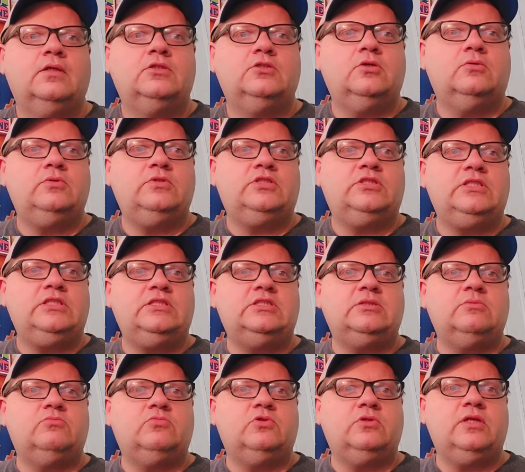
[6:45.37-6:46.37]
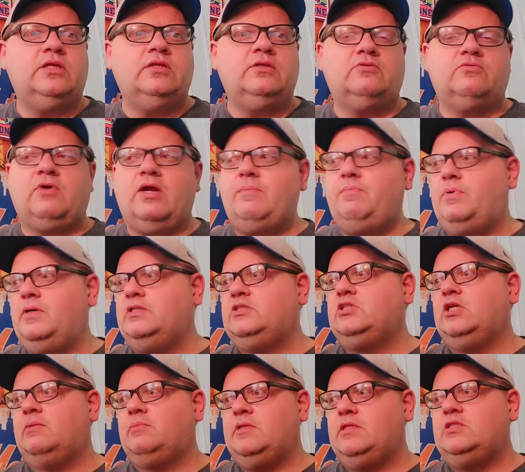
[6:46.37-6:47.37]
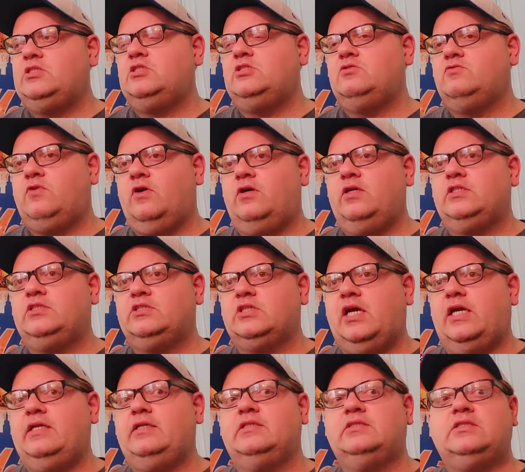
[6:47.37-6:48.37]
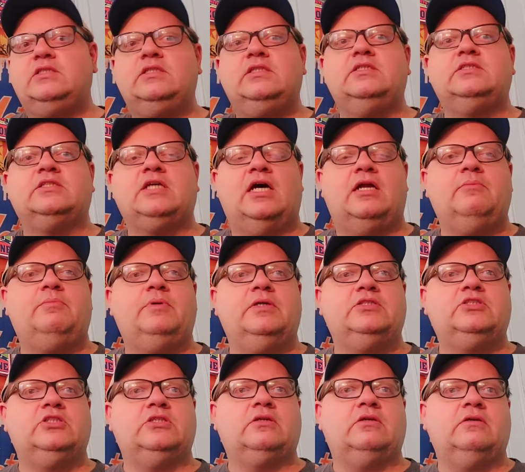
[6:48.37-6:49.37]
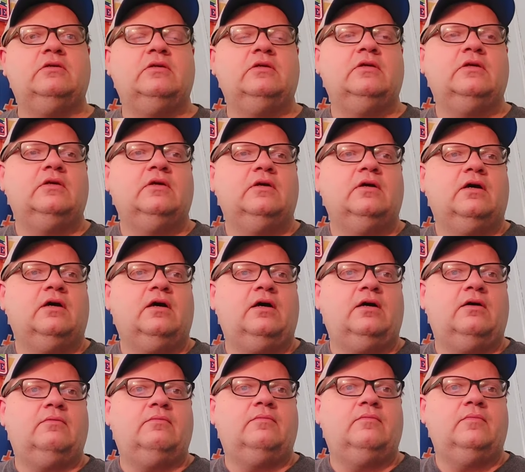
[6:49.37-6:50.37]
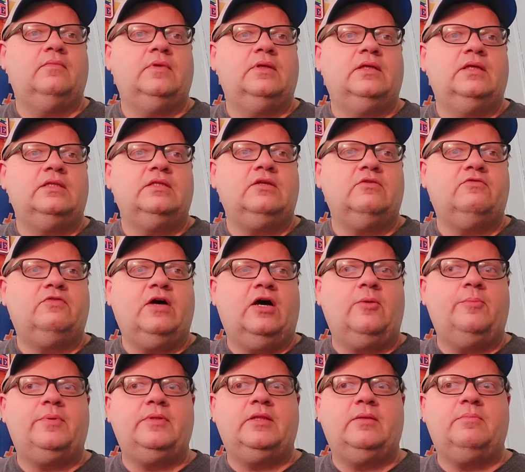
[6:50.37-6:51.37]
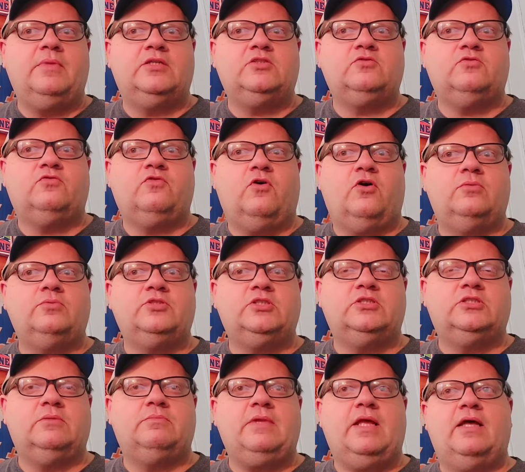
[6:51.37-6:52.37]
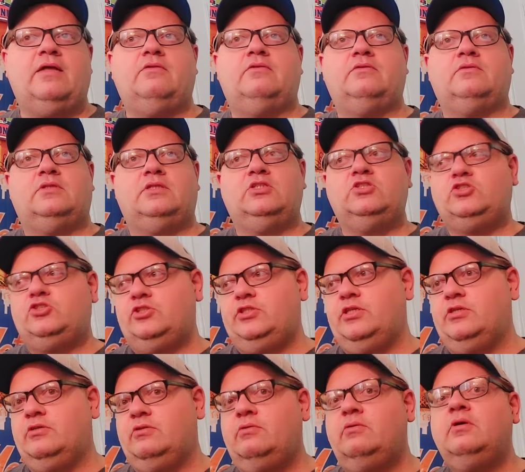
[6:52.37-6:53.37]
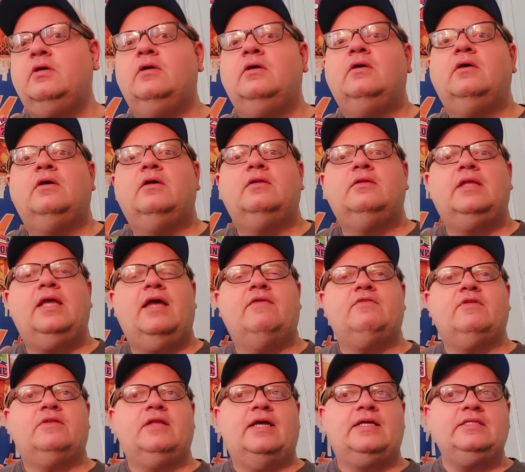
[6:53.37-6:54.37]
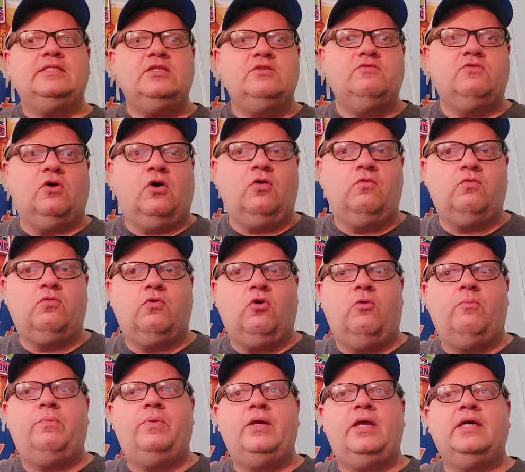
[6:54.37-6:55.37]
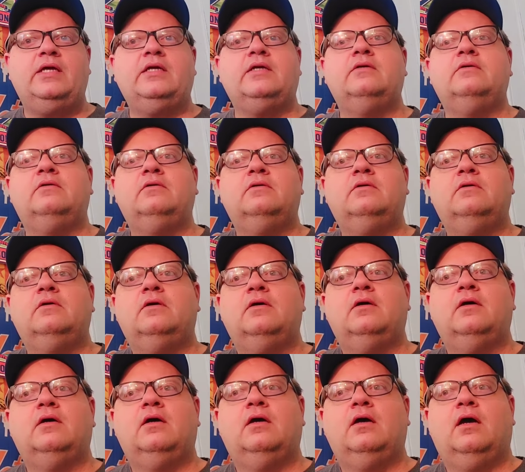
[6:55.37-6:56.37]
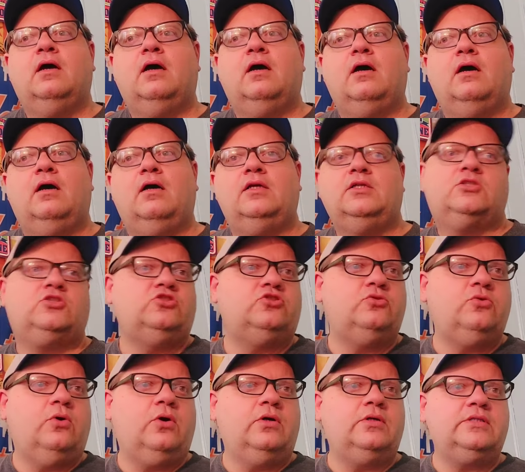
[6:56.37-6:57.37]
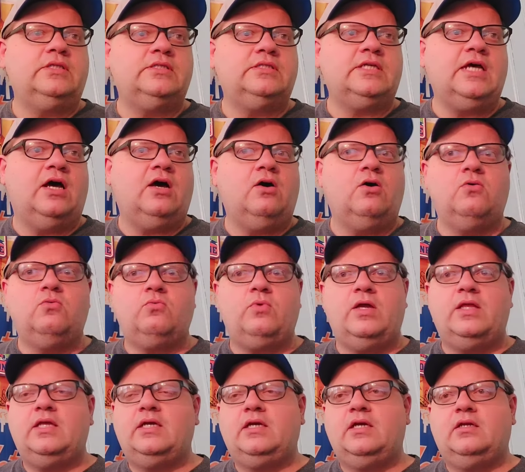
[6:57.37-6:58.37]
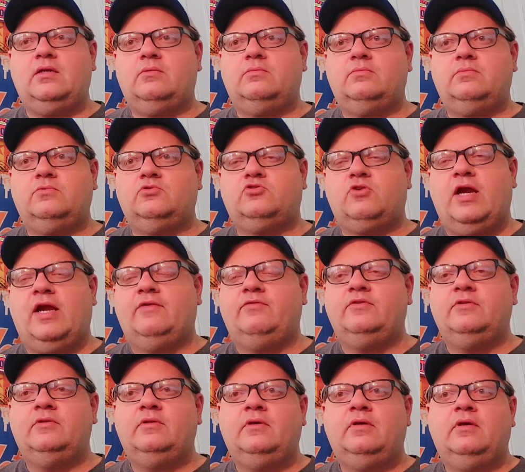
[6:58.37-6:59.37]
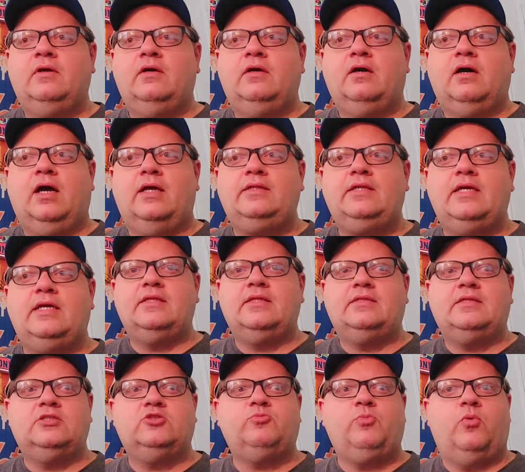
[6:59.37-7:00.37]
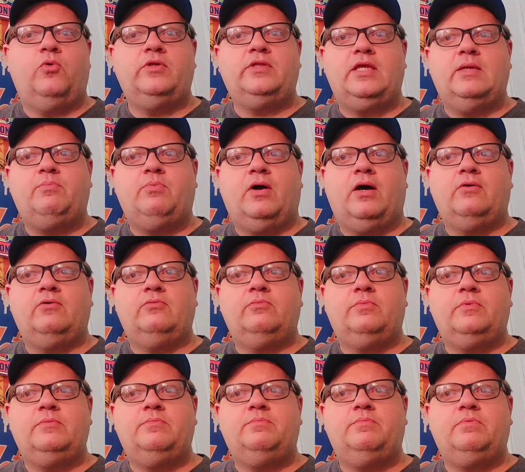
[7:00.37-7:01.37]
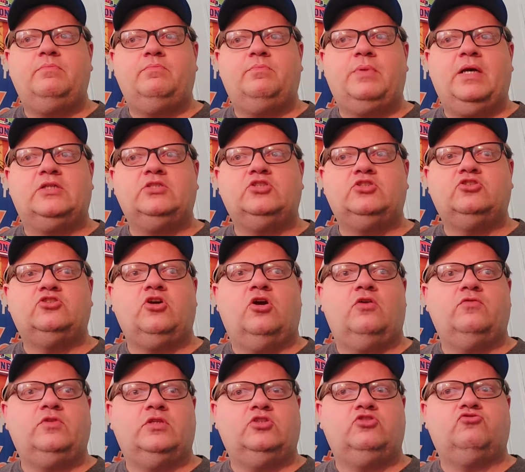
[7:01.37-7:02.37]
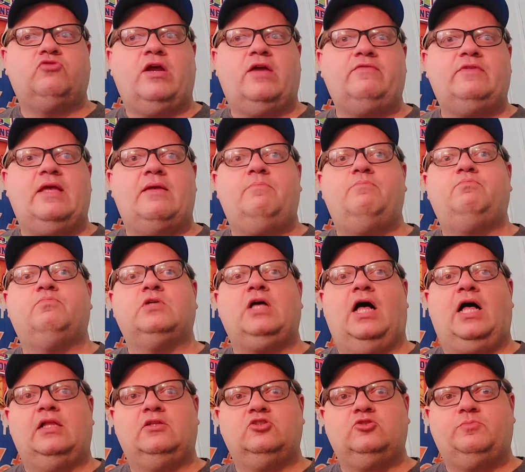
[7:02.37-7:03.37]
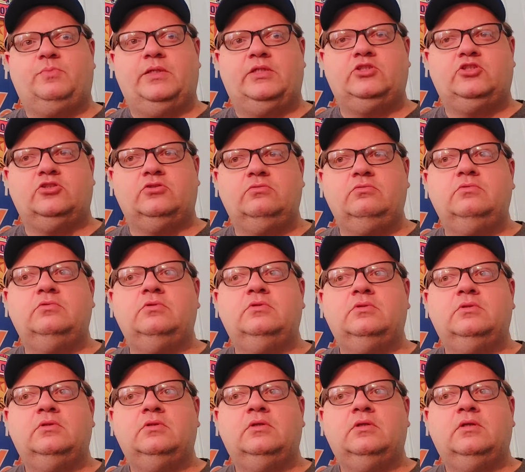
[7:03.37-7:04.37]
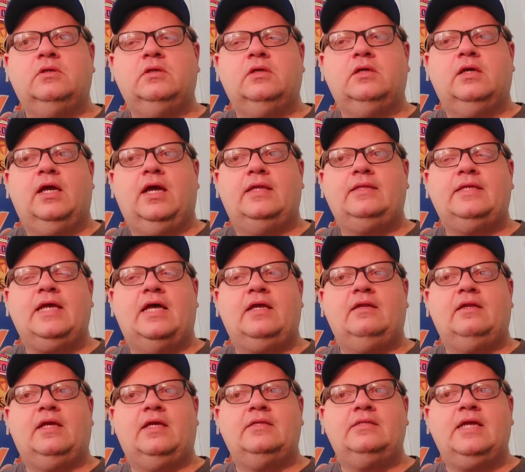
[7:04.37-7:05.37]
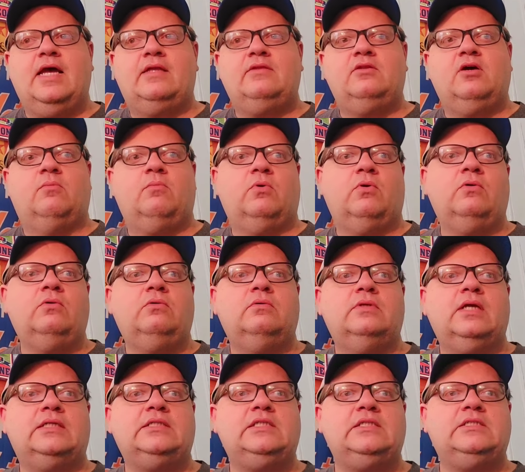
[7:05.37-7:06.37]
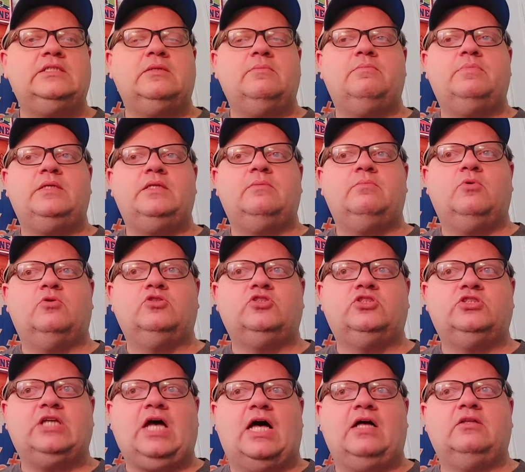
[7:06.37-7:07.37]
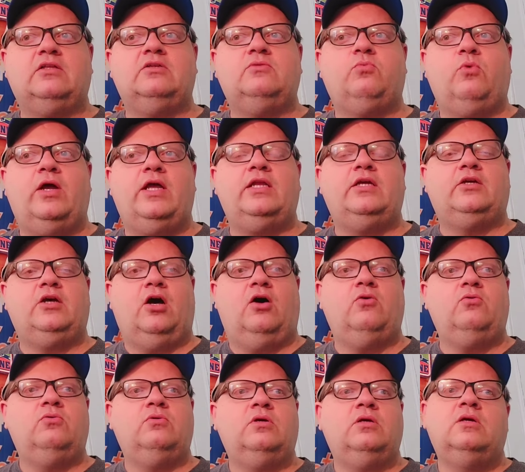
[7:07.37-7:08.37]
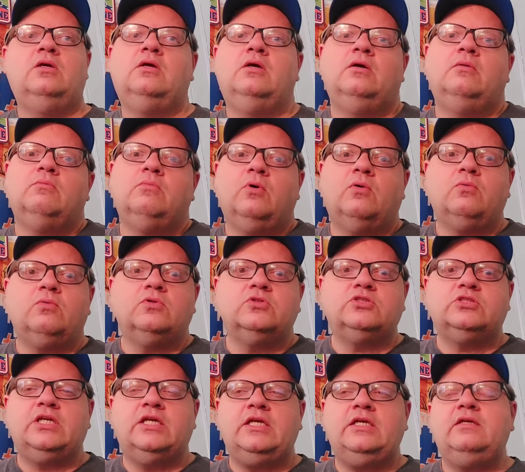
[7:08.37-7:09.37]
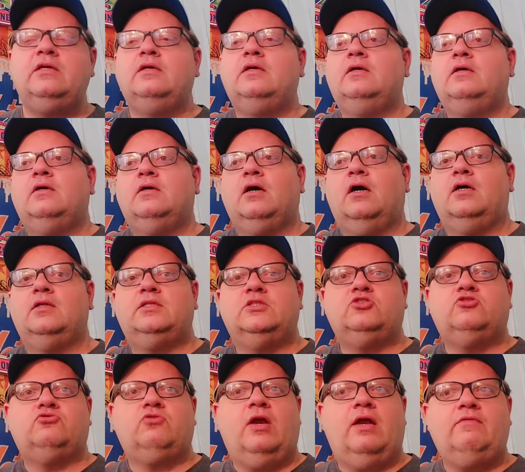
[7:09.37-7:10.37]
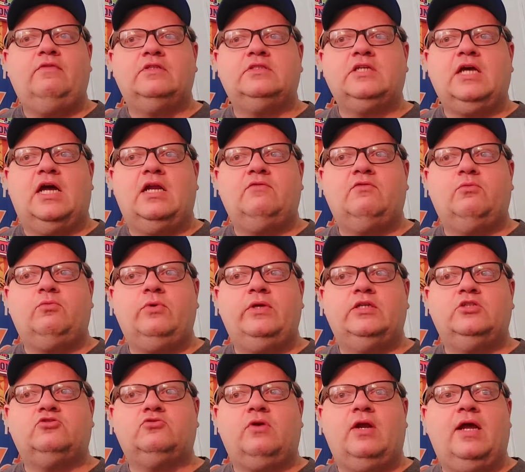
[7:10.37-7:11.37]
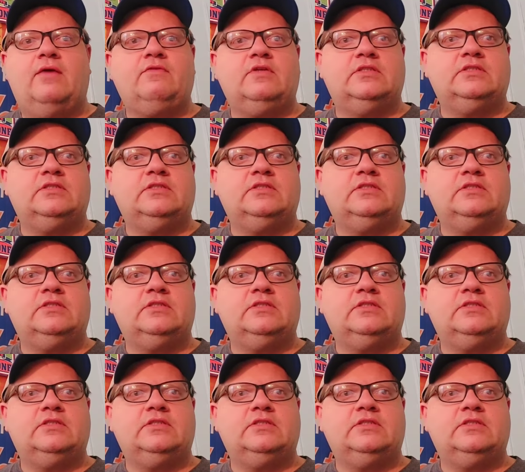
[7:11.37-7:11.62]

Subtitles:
So we've seen some really great pitching. I mean, this is very exciting to see this kind of pitching develop in the Mets farm system. Now, this year, they have the 19th overall pick. It's too early to tell where they're going to draft. I at this point, they probably be best served to draft a college pitcher at that number. That seems to be the most solid way to go. But we'll see. This draft is kind of a weird draft.